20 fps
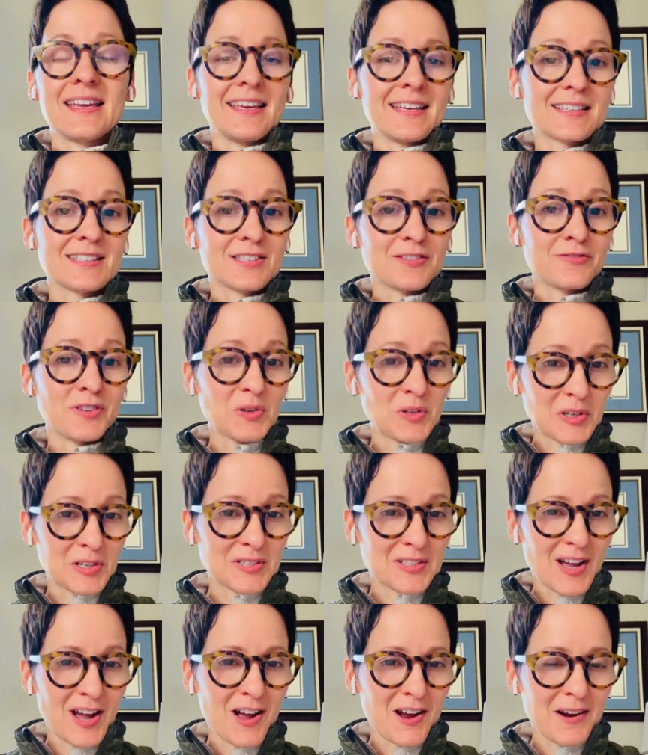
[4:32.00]
It's a folk
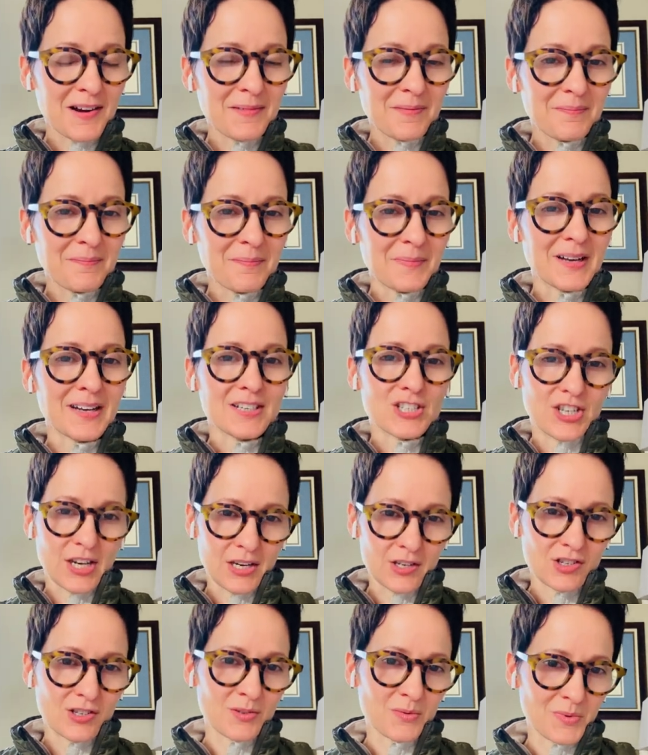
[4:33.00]
song, but I
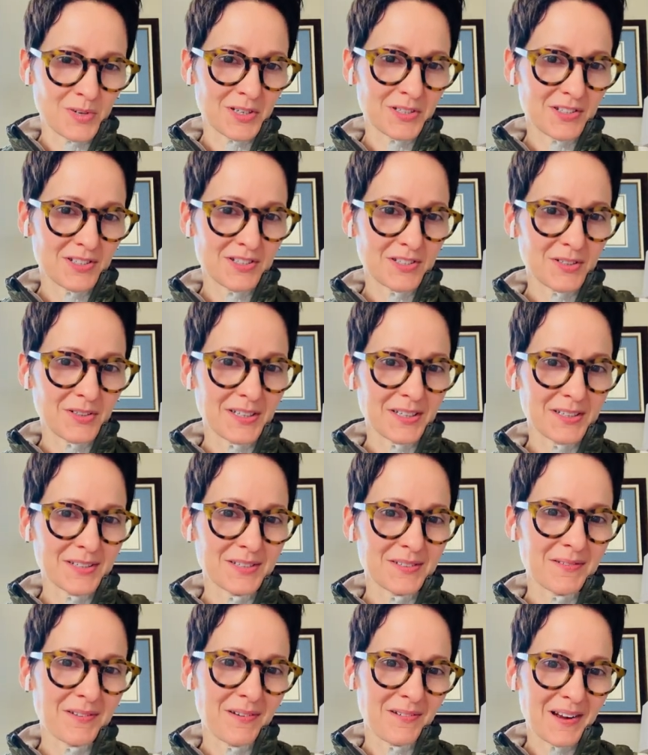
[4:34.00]
changed the words to it,
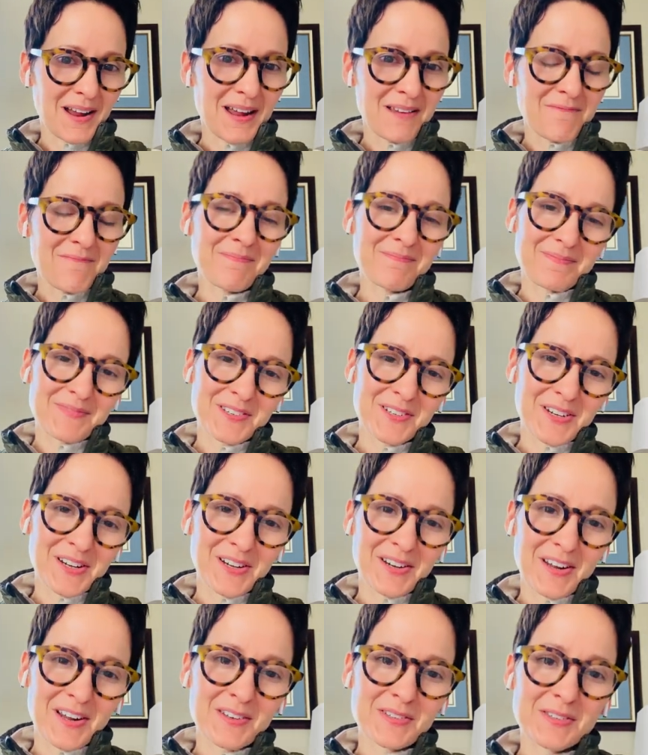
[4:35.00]
okay? So
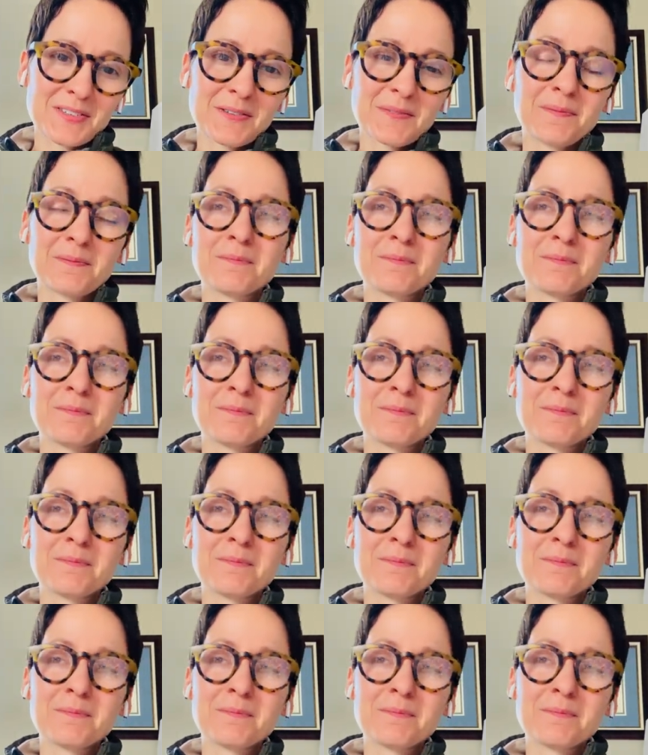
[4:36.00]
here goes.